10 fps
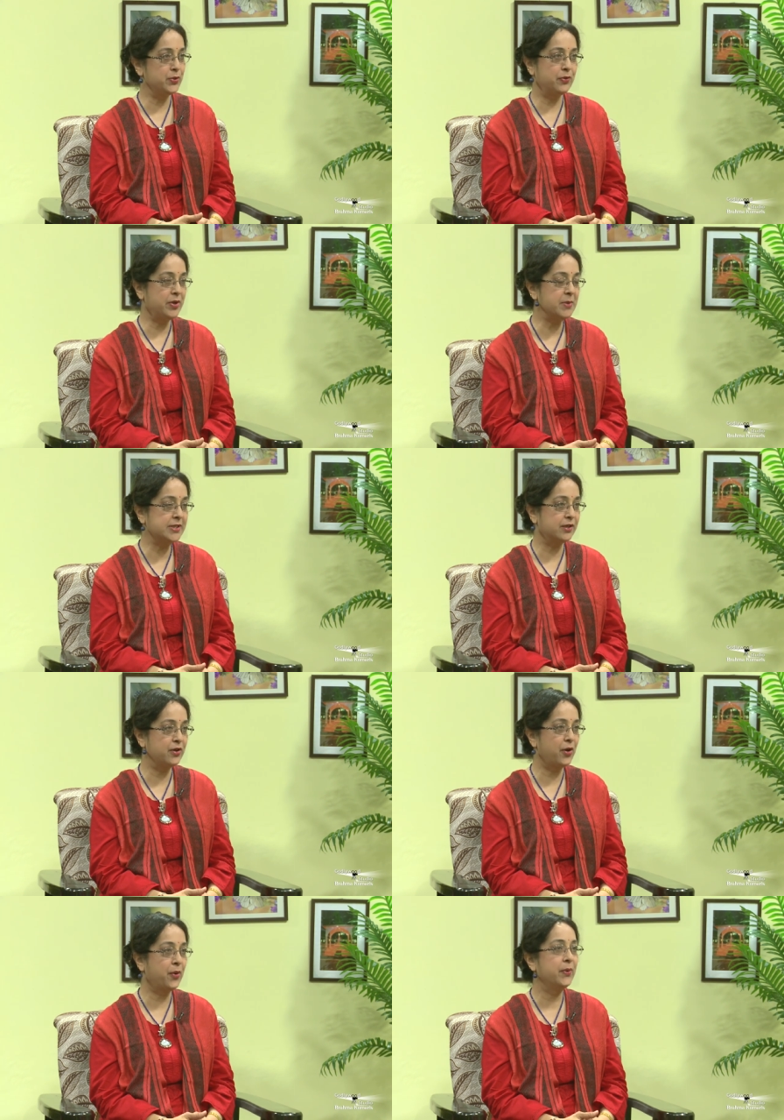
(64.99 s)
to three months
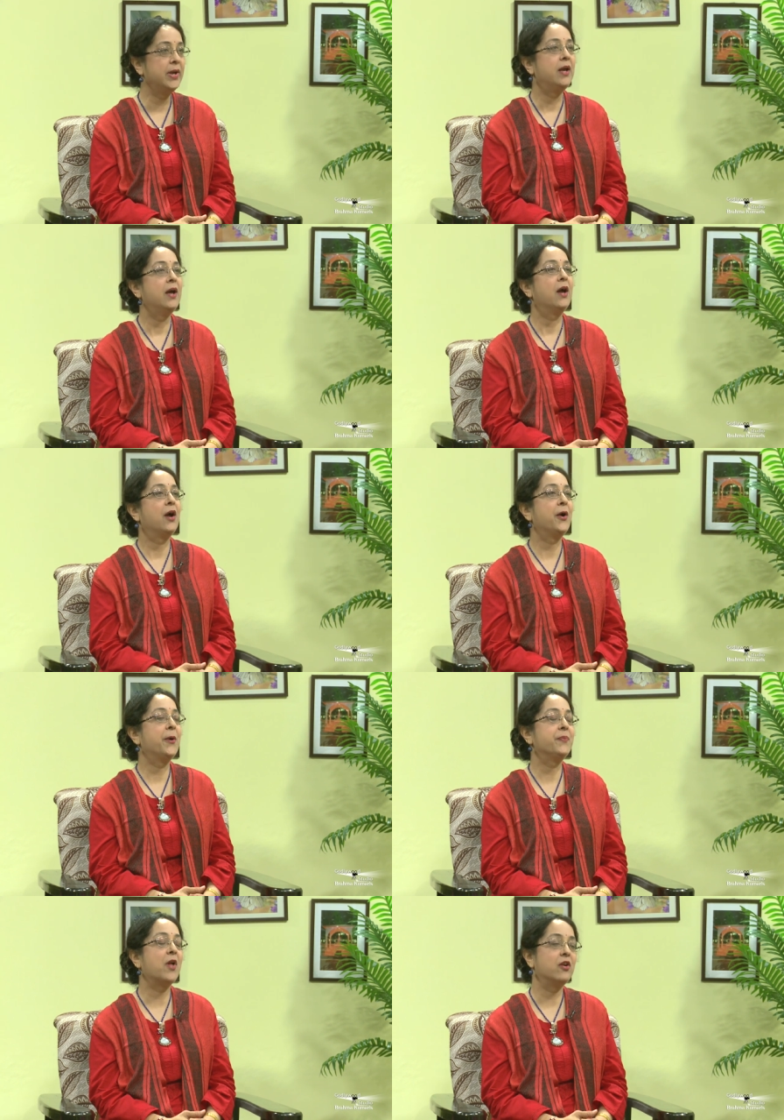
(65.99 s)
ago, mm-hmm.
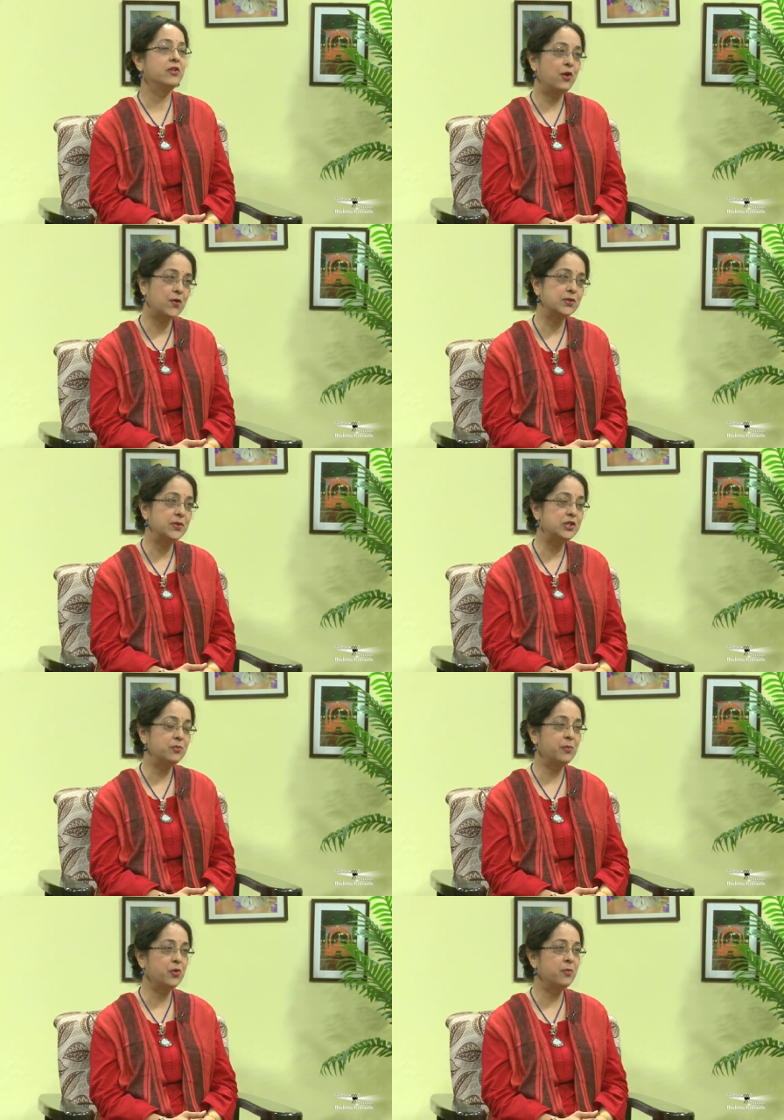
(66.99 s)
um, are they also into
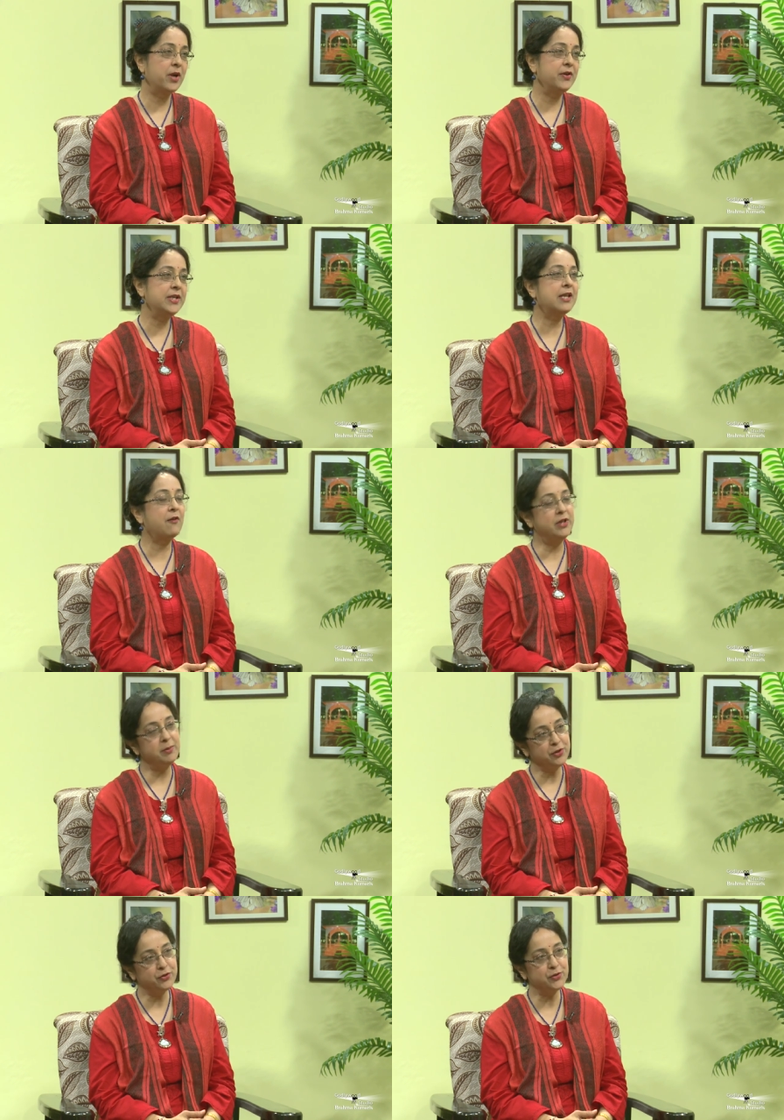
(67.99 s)
Kumaris? Have they
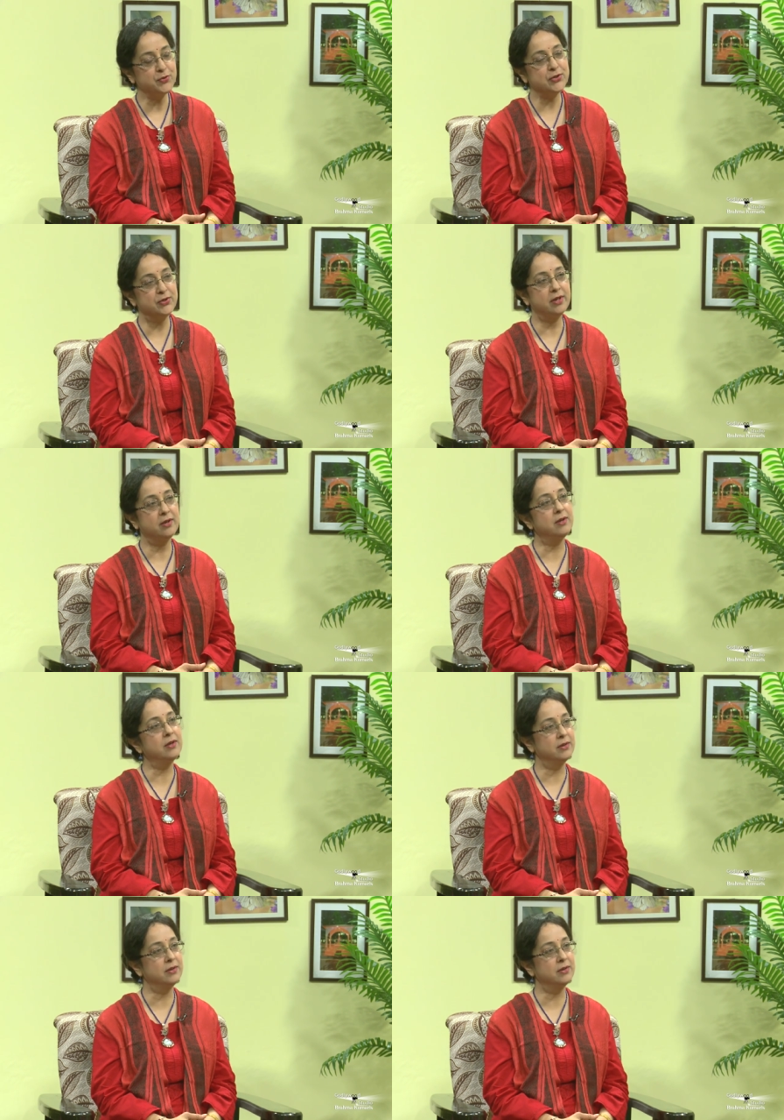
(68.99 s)
been introduced to the